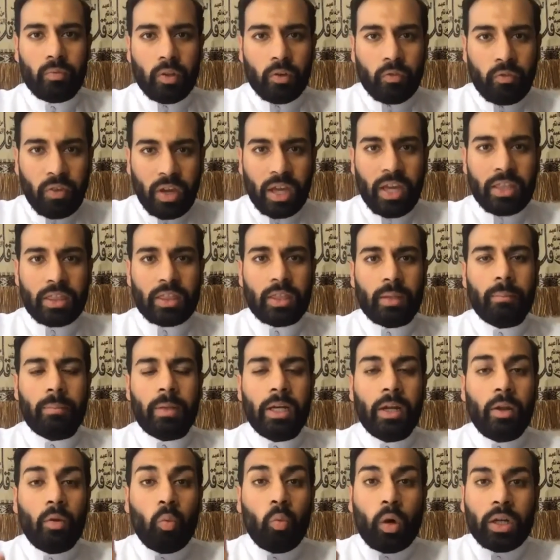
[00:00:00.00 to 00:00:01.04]
Faith, but
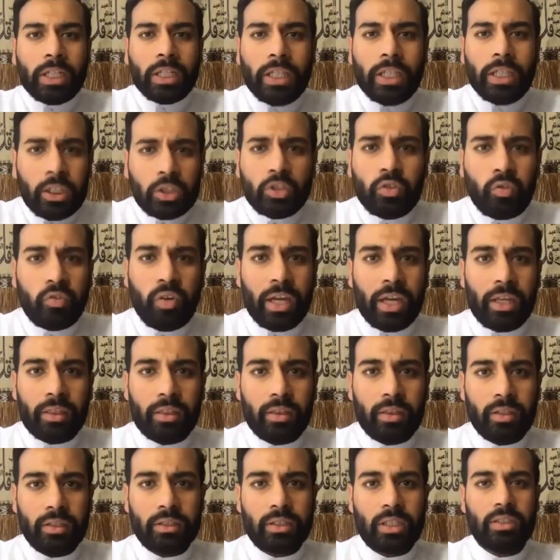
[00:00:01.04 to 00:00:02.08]
what is faith?
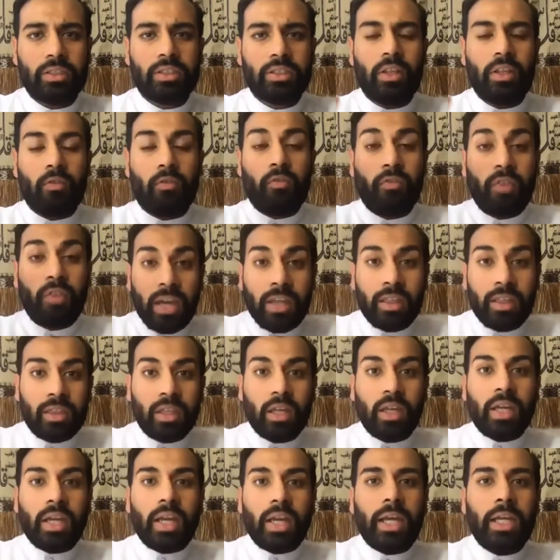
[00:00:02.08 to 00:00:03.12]
He says that faith
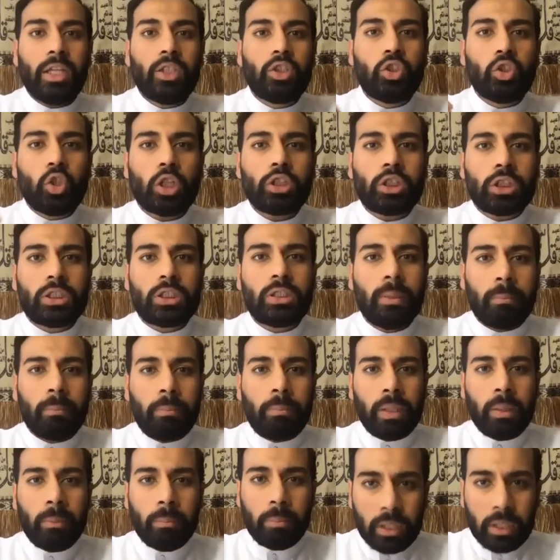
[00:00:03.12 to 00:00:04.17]
is not
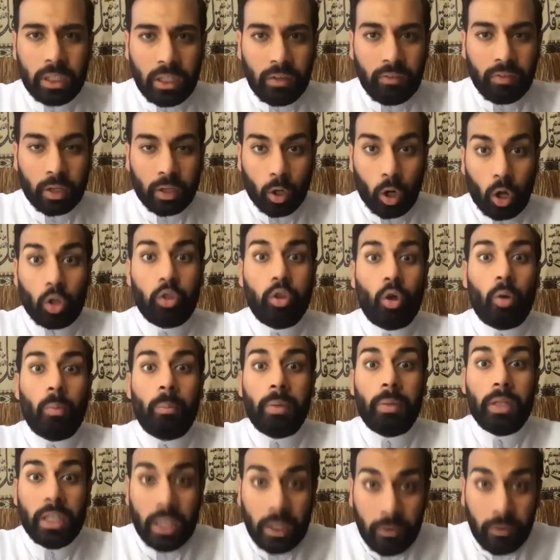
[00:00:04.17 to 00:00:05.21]
simply believing, although
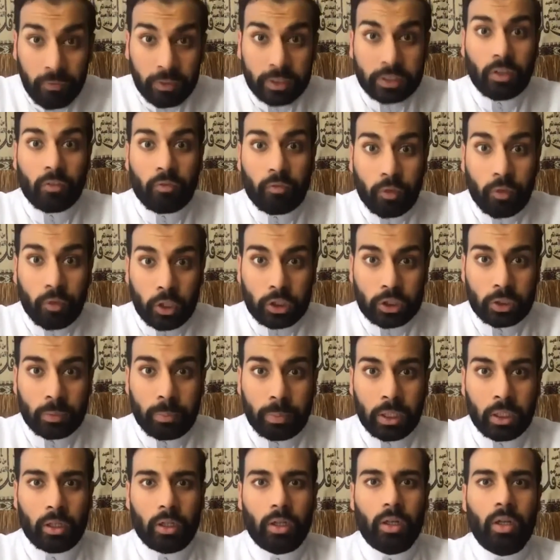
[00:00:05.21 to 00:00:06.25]
belief is the first
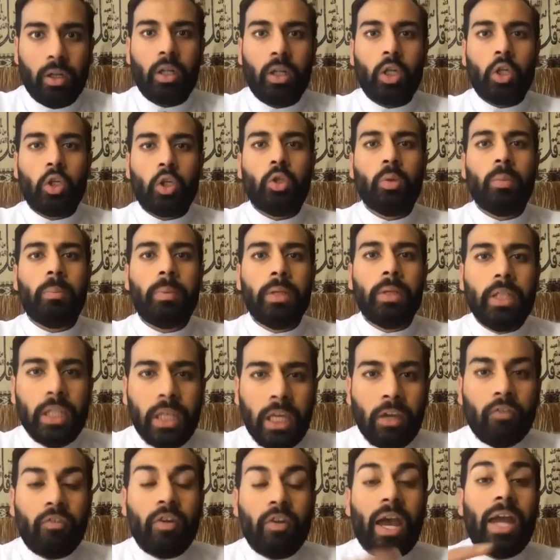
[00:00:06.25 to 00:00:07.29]
pillar. You
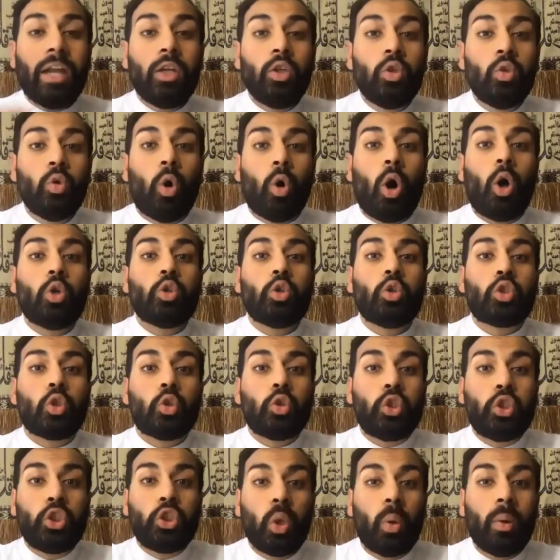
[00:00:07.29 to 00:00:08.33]
believe and you also
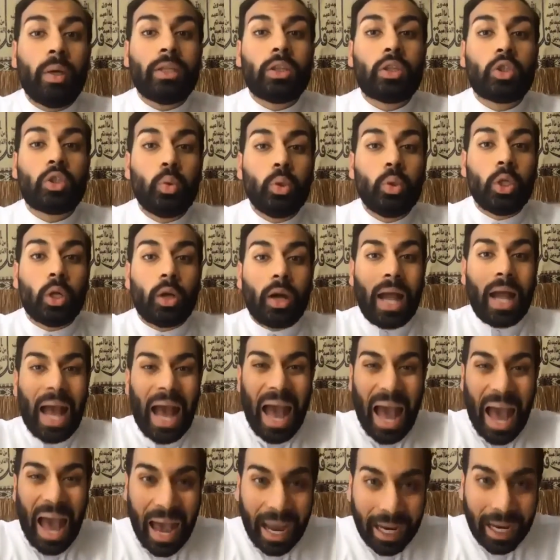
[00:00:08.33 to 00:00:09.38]
show it through your
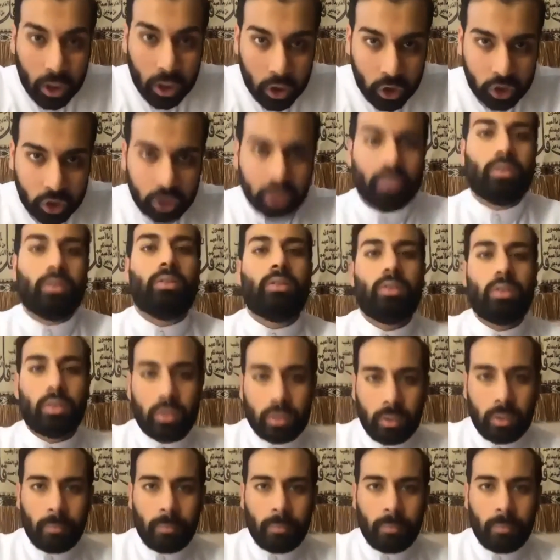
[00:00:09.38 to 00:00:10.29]
actions.